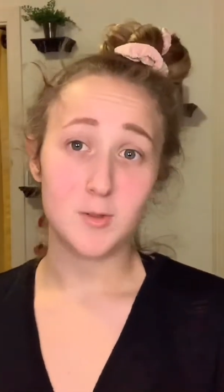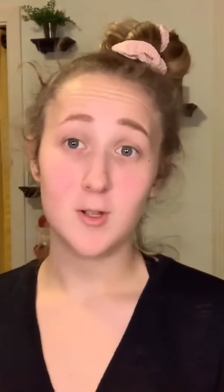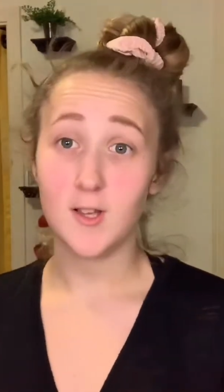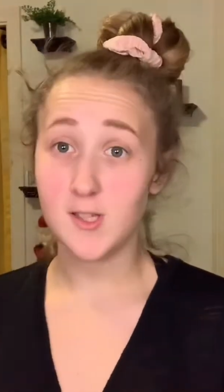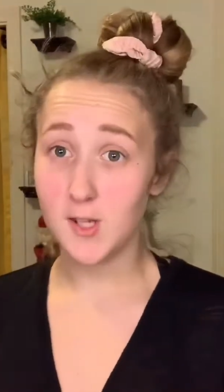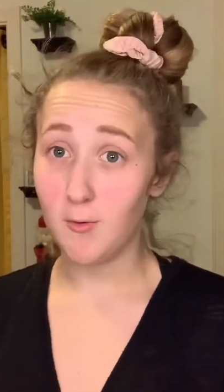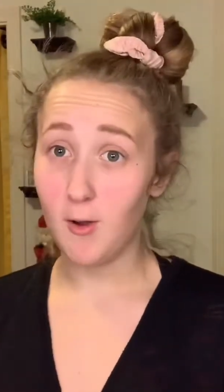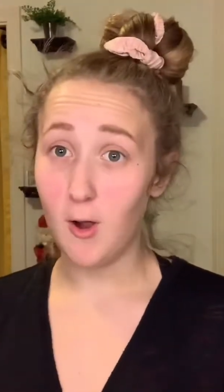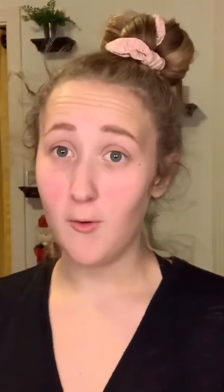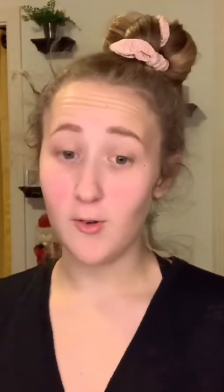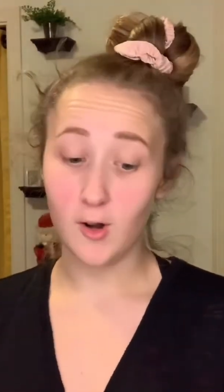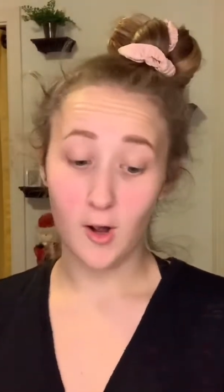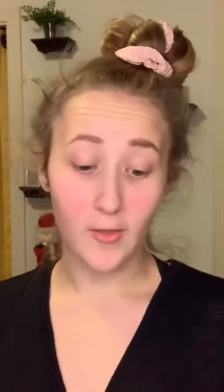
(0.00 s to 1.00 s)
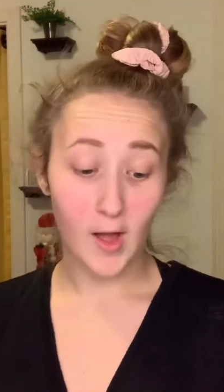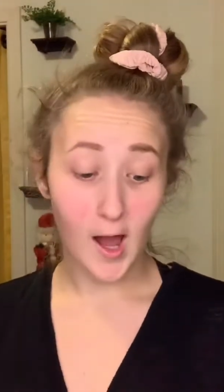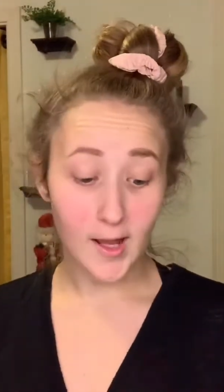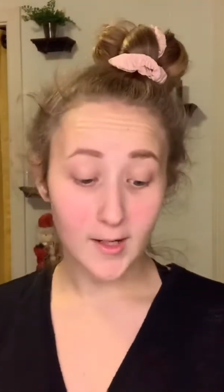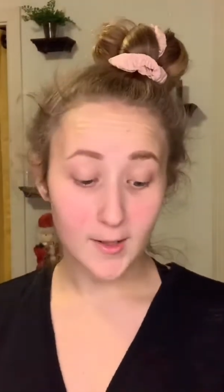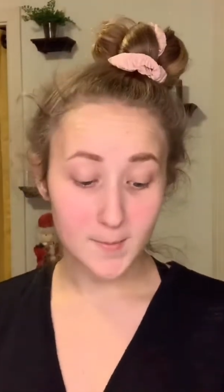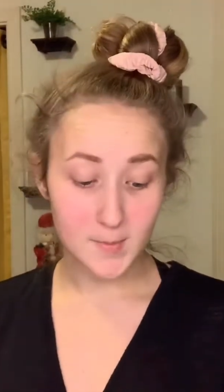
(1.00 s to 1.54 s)
So let's go over all the
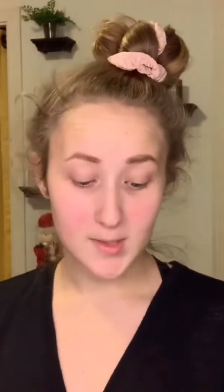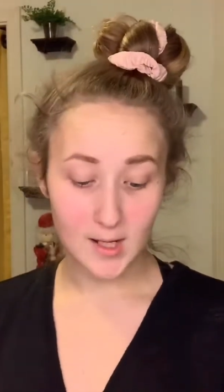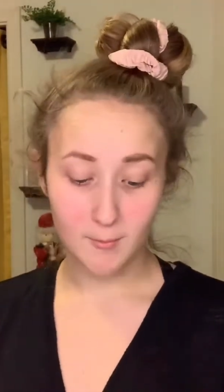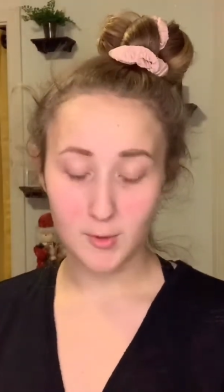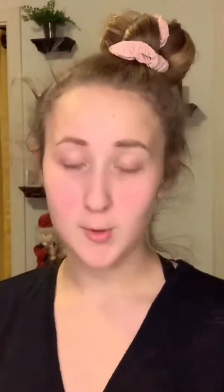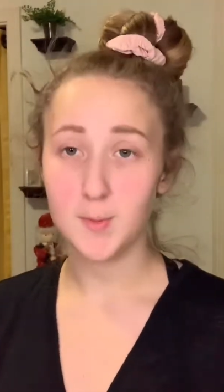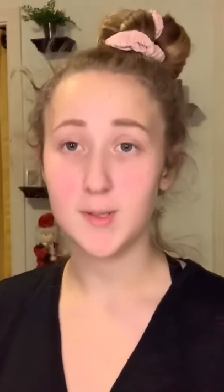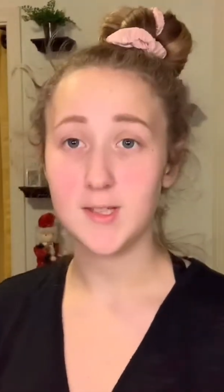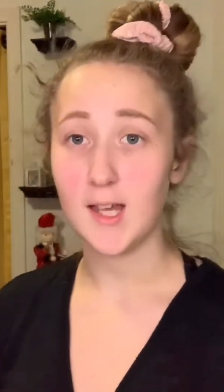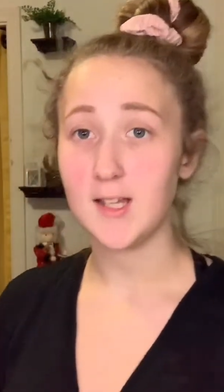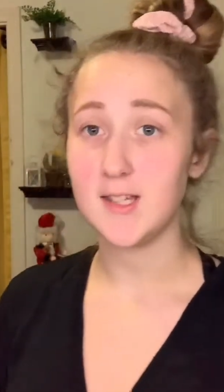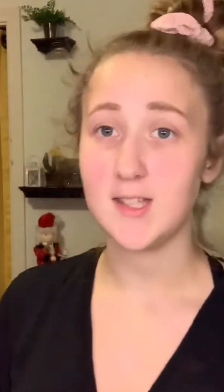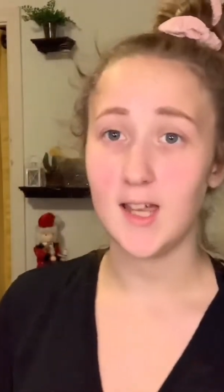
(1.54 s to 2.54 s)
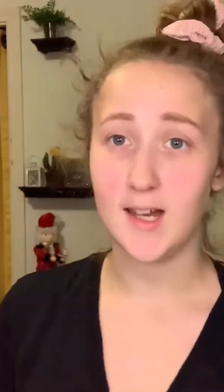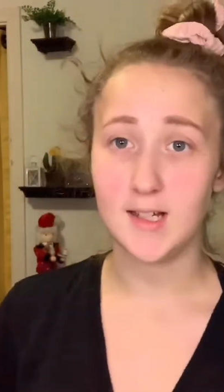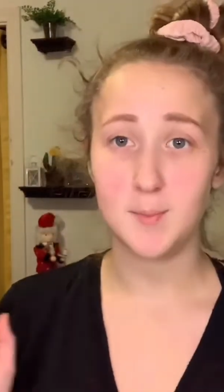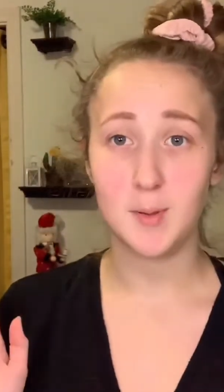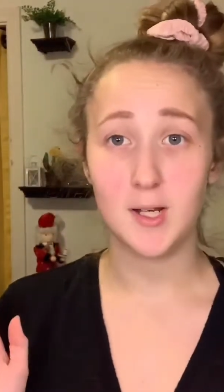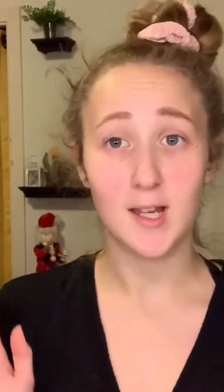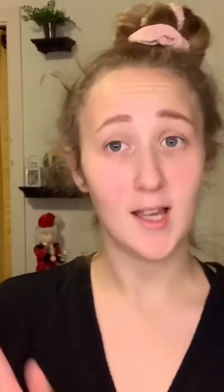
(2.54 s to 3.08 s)
items and which ones I decided to
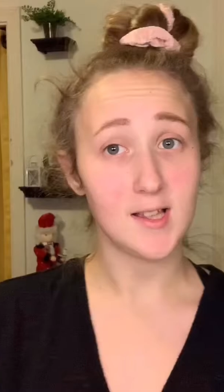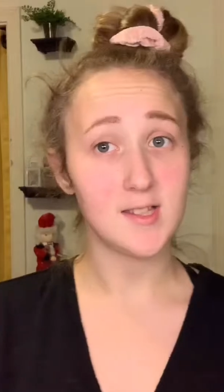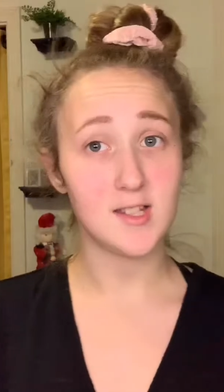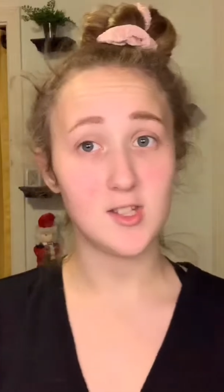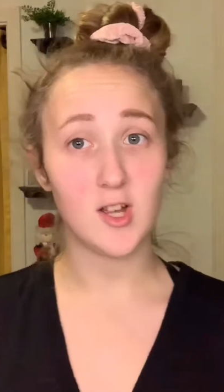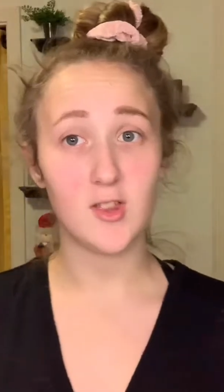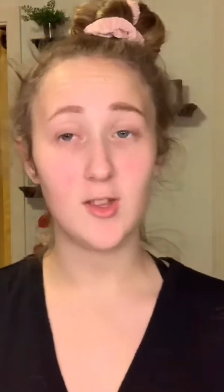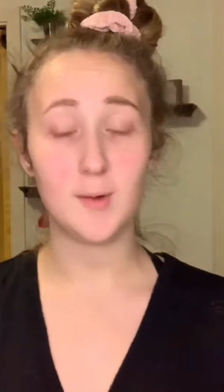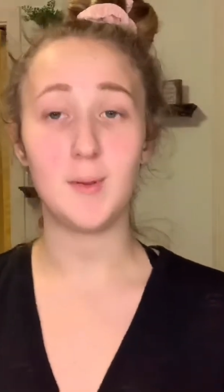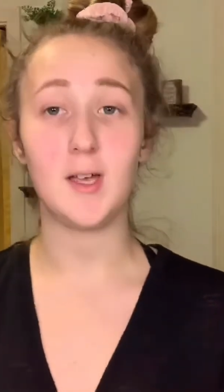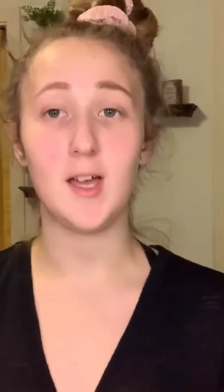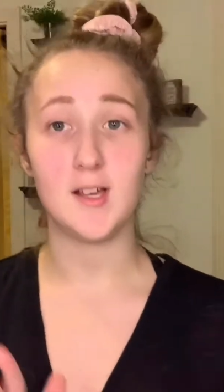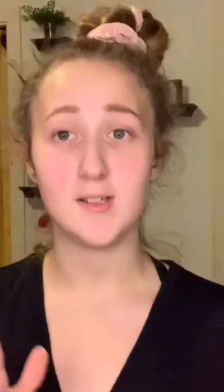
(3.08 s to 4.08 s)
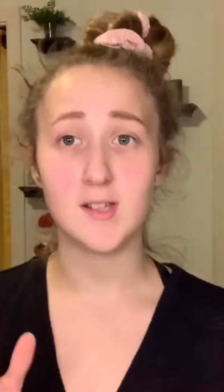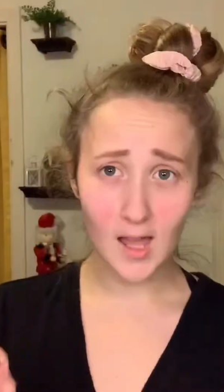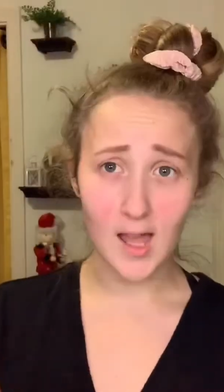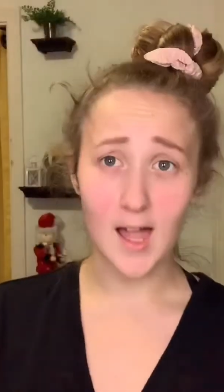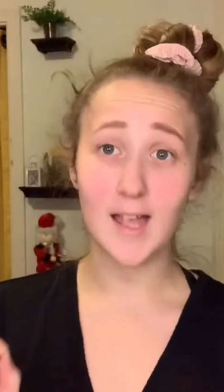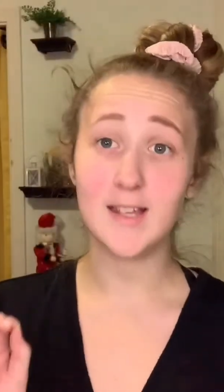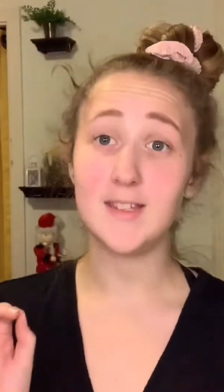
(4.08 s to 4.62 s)
pin against each other, because
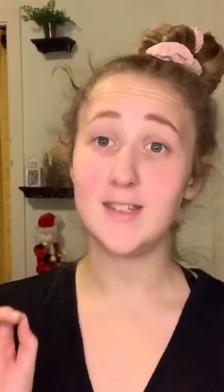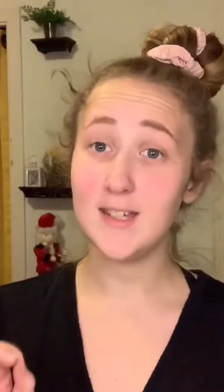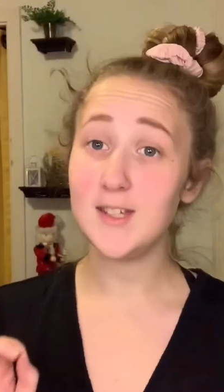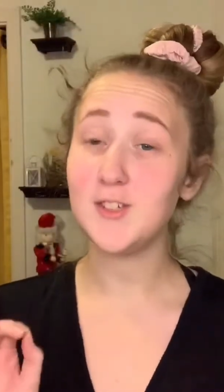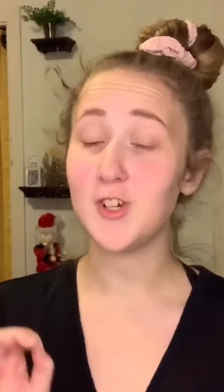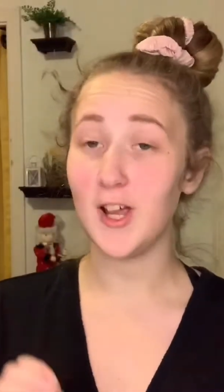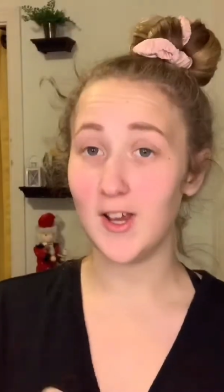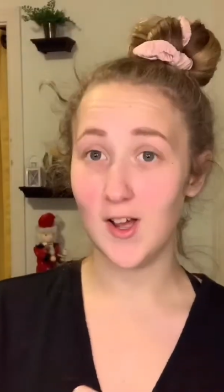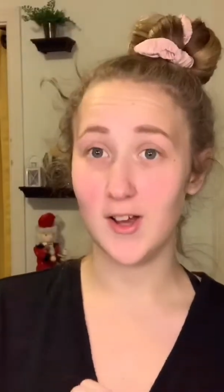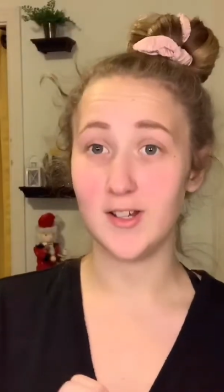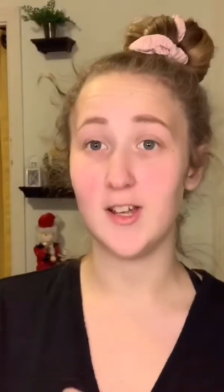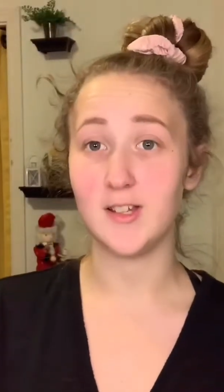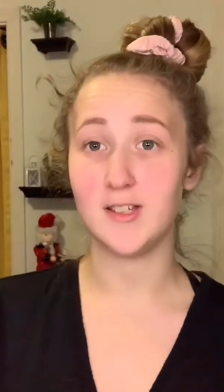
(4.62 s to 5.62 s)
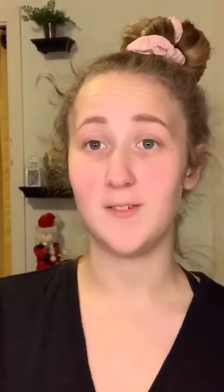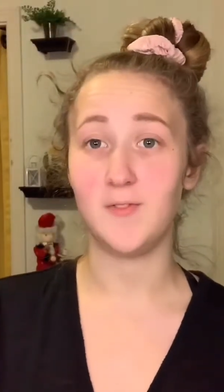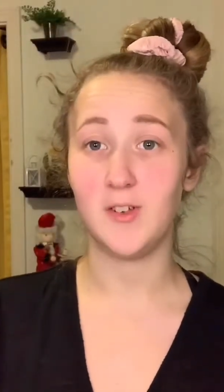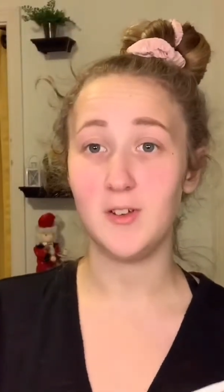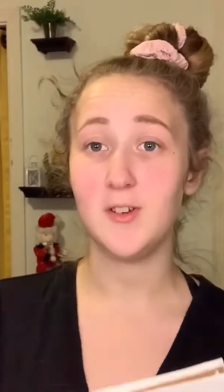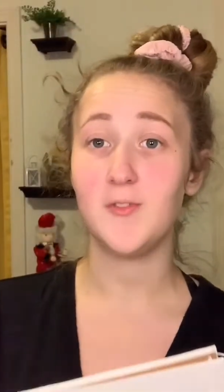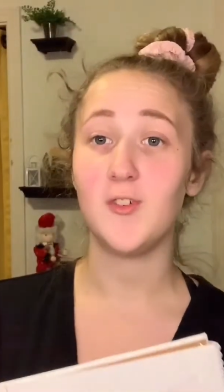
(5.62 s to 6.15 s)
I did try on a
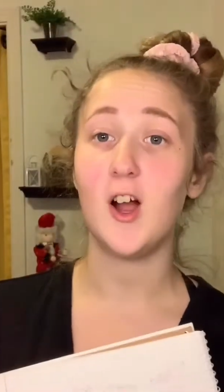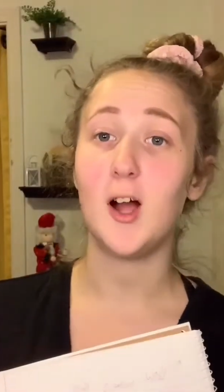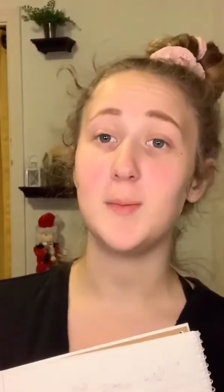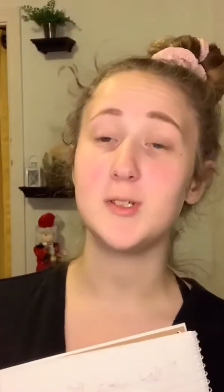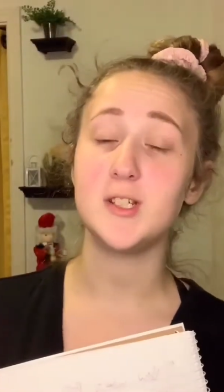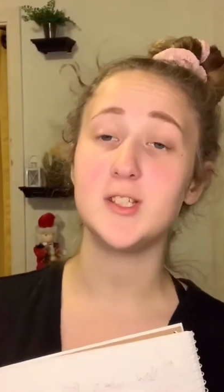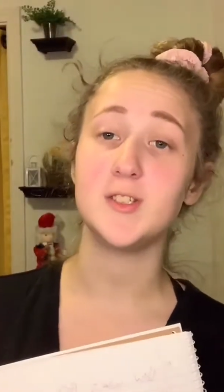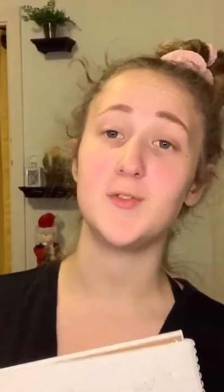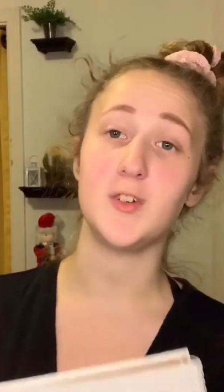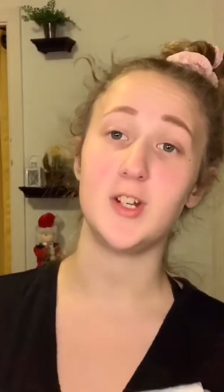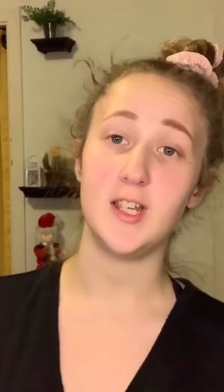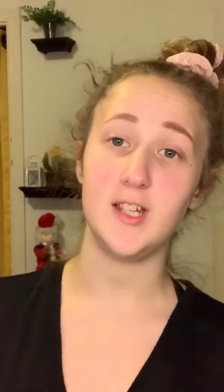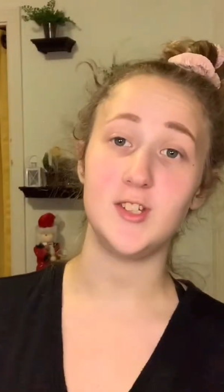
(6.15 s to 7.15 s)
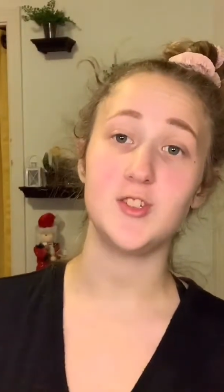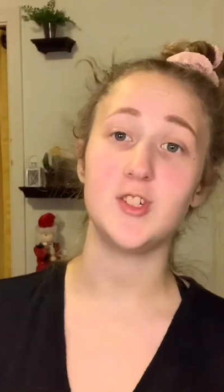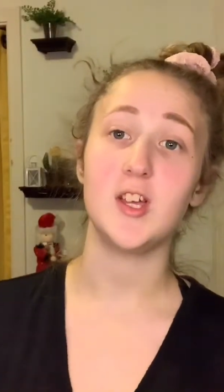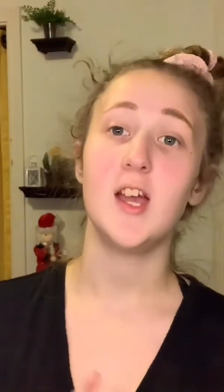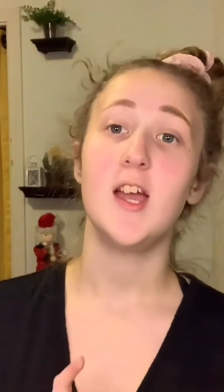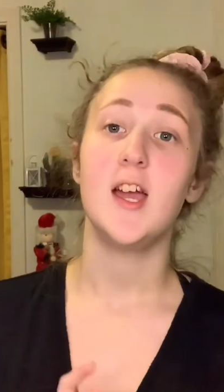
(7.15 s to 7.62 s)
few different options for each